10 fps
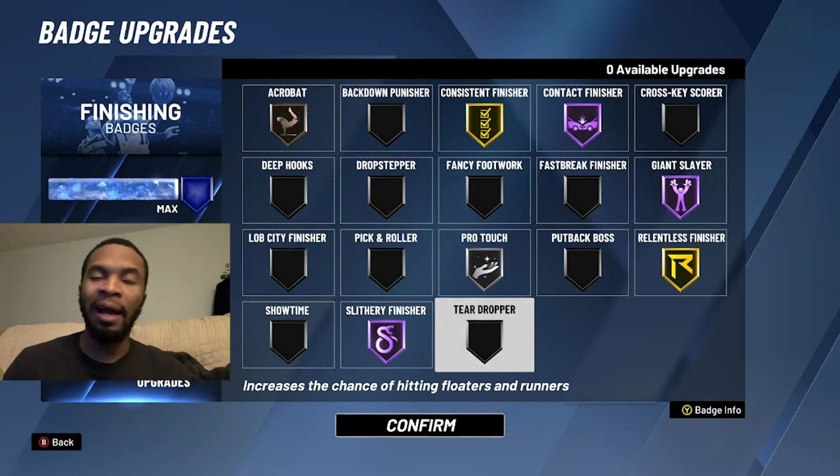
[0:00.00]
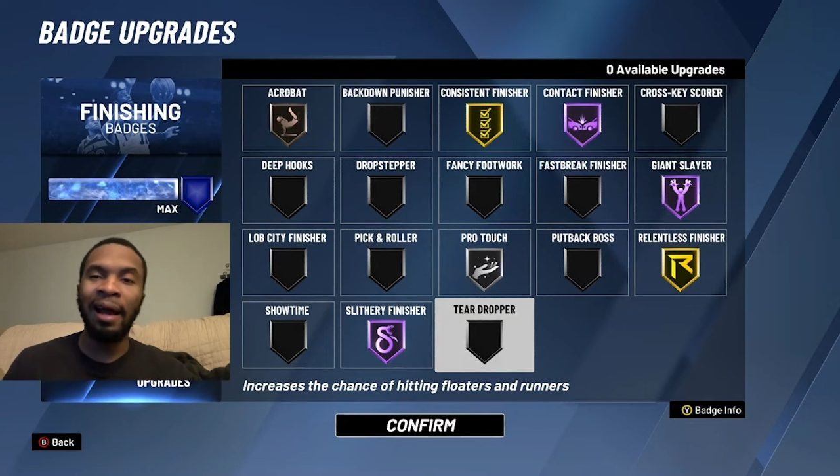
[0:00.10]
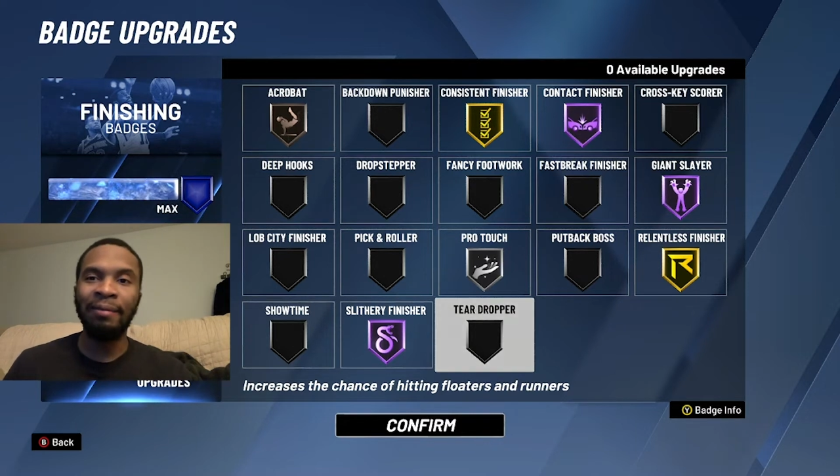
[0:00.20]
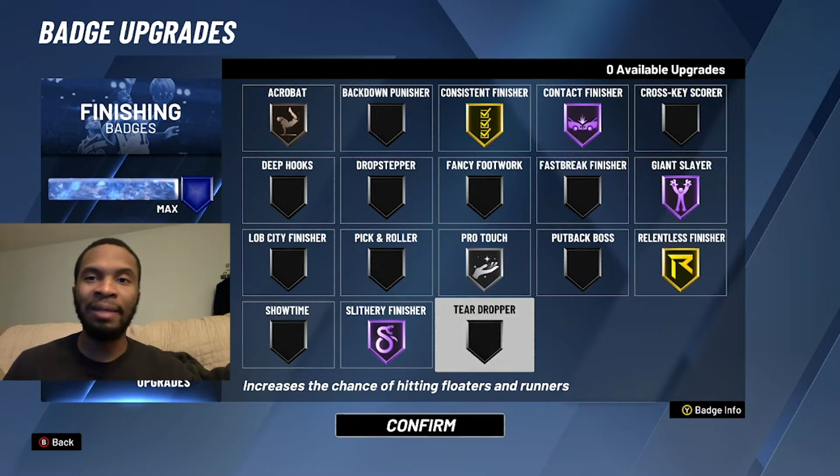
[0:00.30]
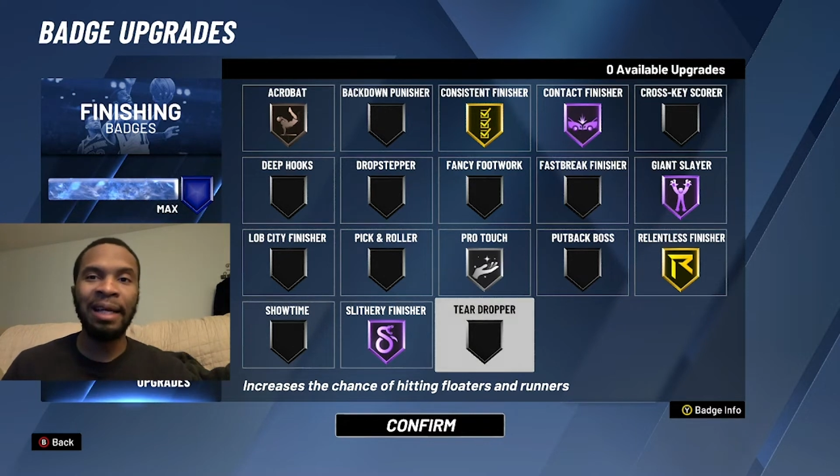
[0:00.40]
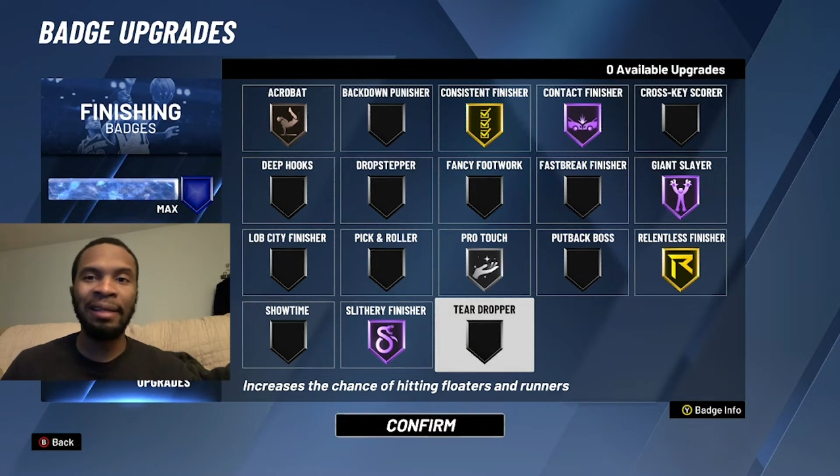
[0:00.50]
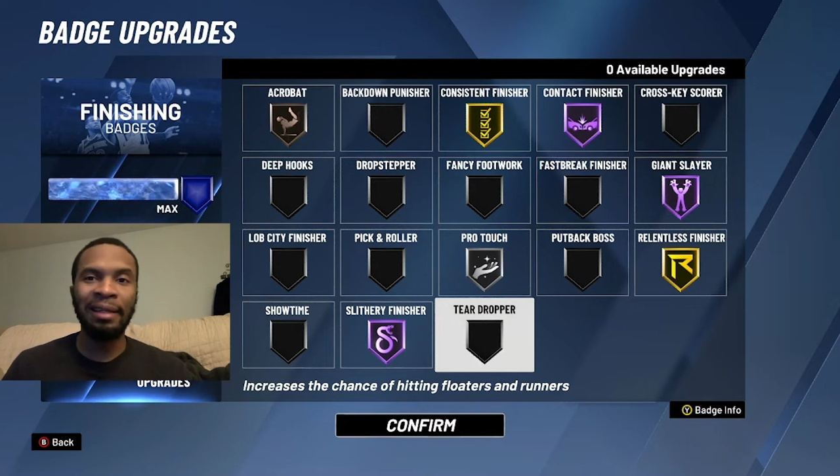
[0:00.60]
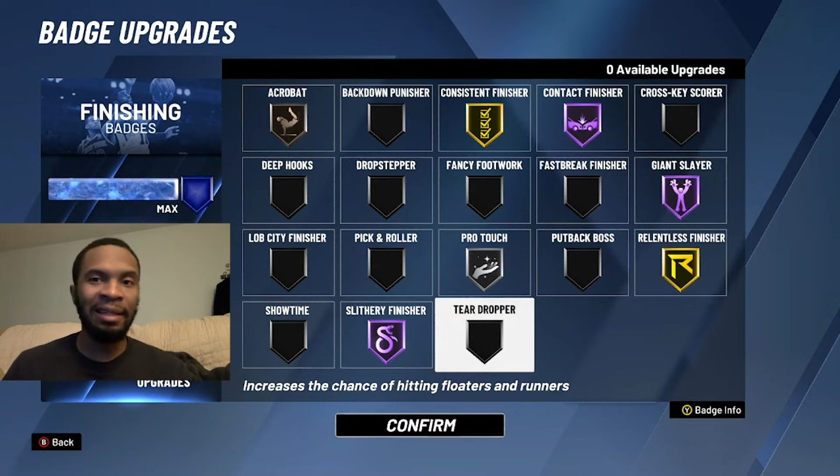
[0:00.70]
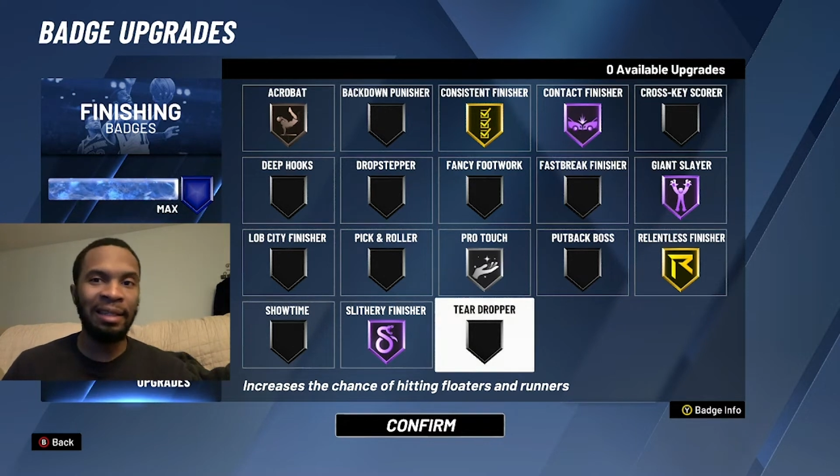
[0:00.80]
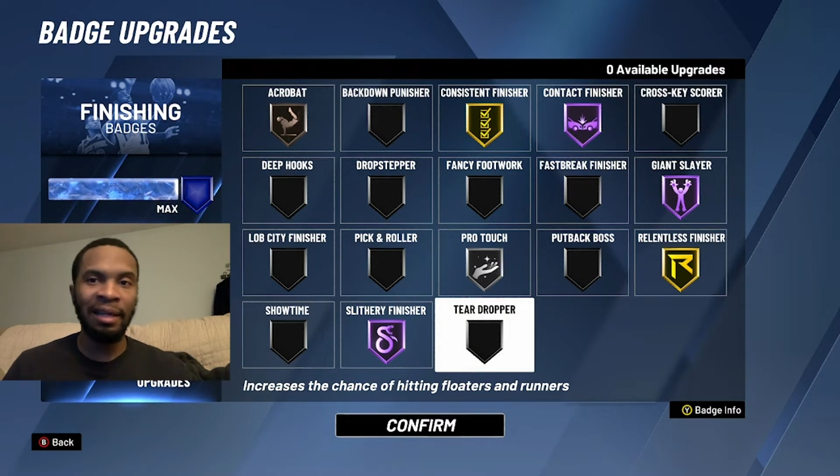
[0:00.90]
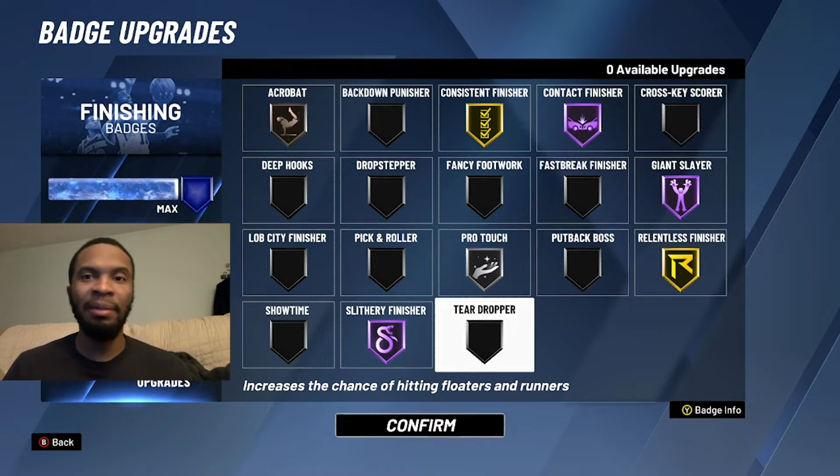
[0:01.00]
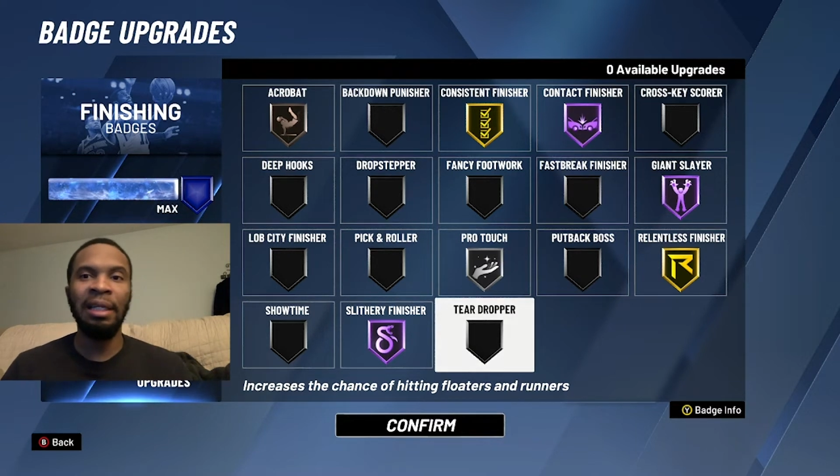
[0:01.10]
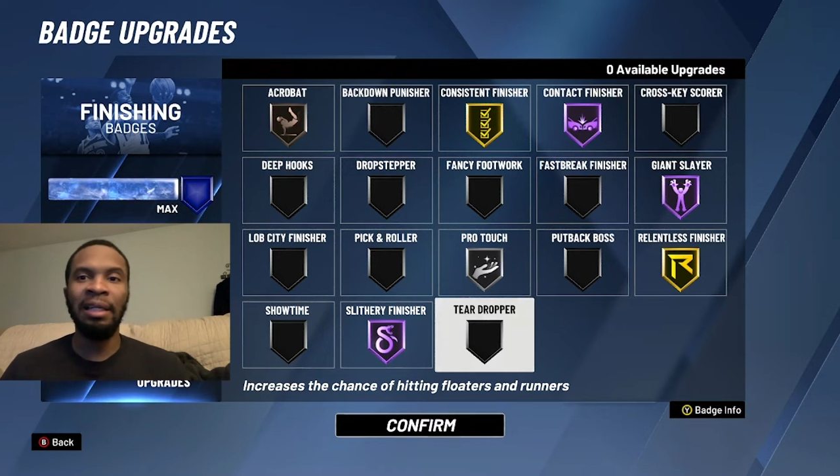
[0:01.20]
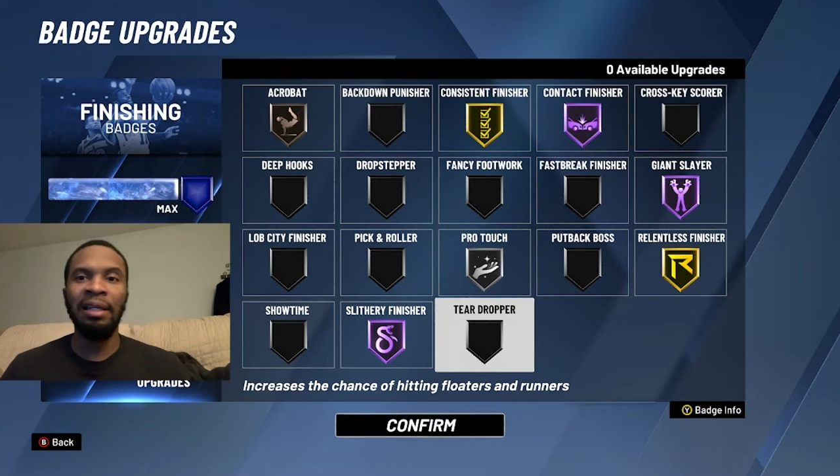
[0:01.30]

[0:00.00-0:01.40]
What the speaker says: I'm not going to get that many